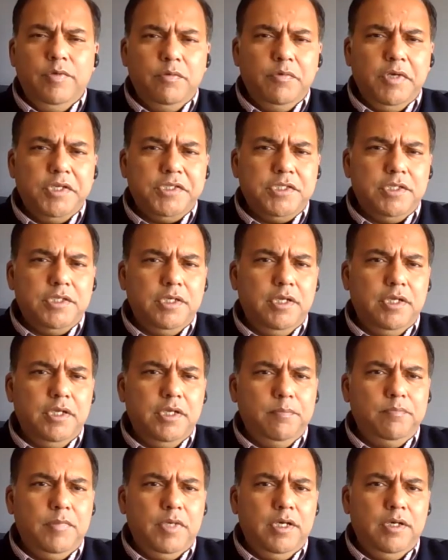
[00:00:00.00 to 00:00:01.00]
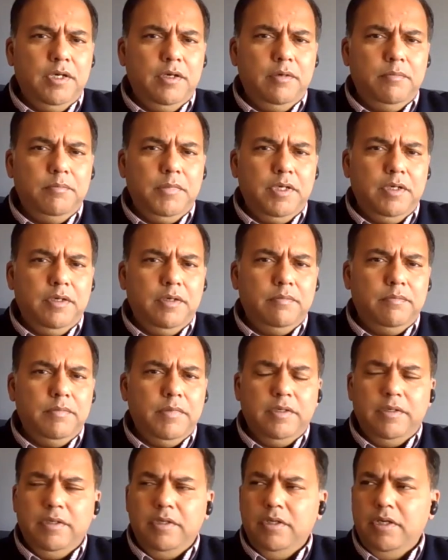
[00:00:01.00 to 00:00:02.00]
we invested in a, um, uh,
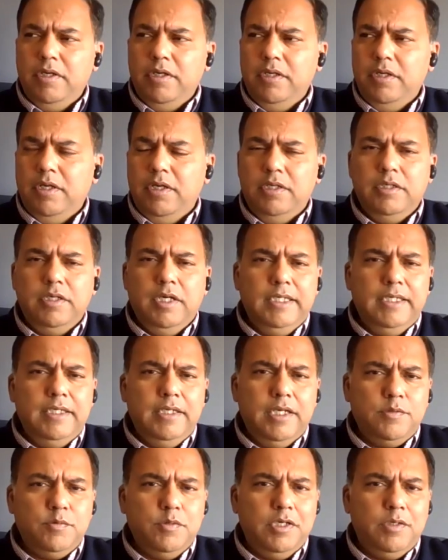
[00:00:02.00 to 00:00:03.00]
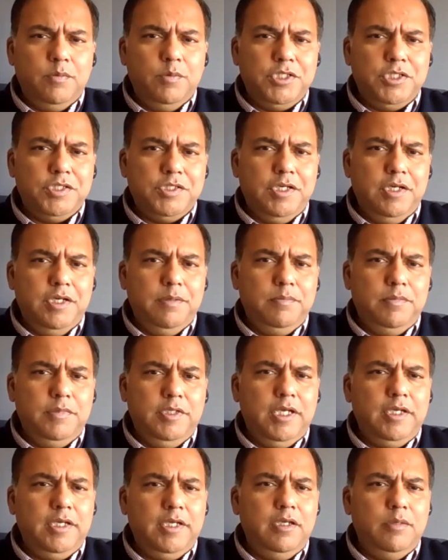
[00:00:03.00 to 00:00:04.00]
in a in Gully Network, which is a
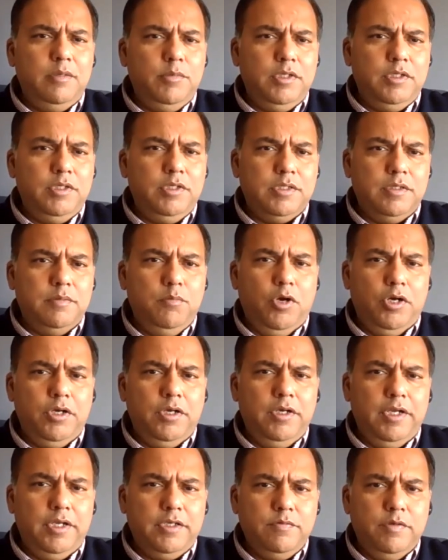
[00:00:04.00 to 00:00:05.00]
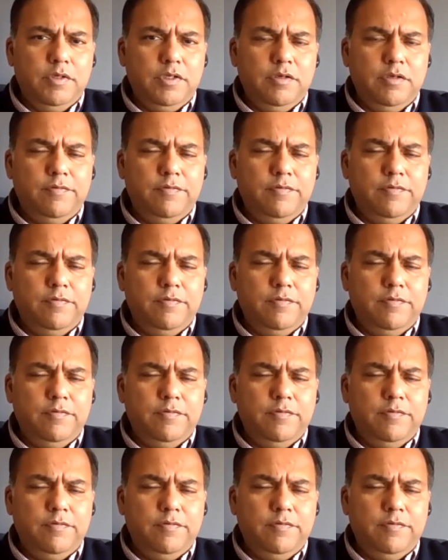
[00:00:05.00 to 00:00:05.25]
tech-enabled modern network